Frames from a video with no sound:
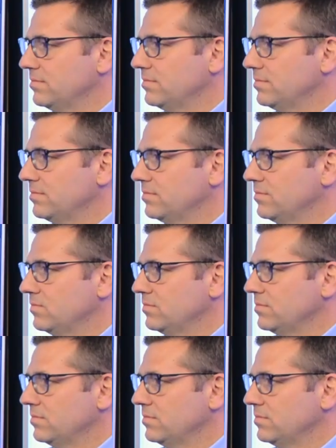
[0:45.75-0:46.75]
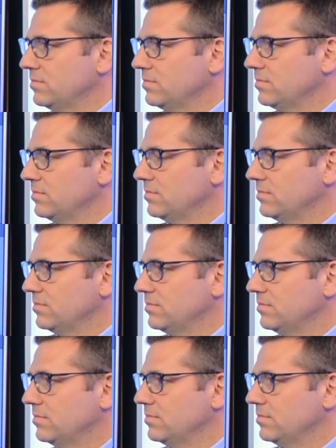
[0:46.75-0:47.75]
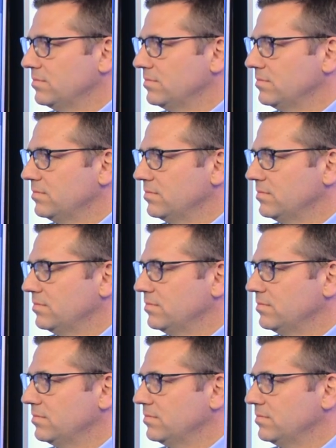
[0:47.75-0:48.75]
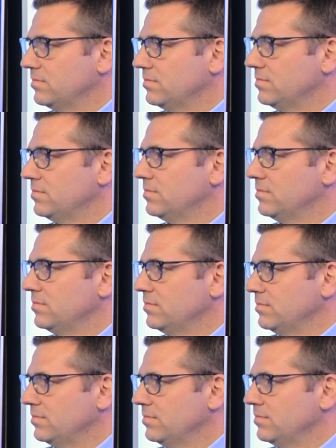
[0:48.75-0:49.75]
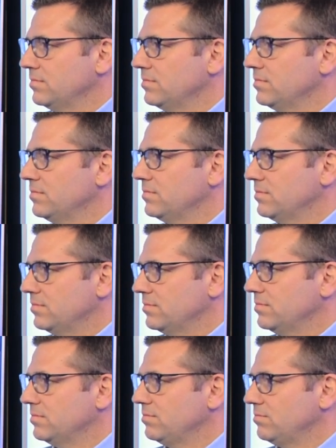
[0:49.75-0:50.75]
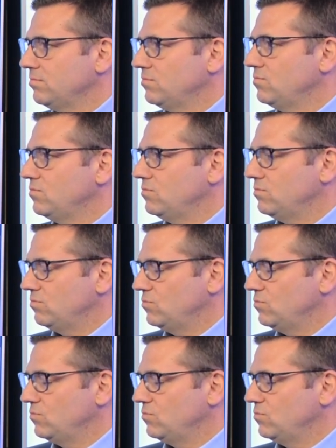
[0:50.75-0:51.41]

(silent)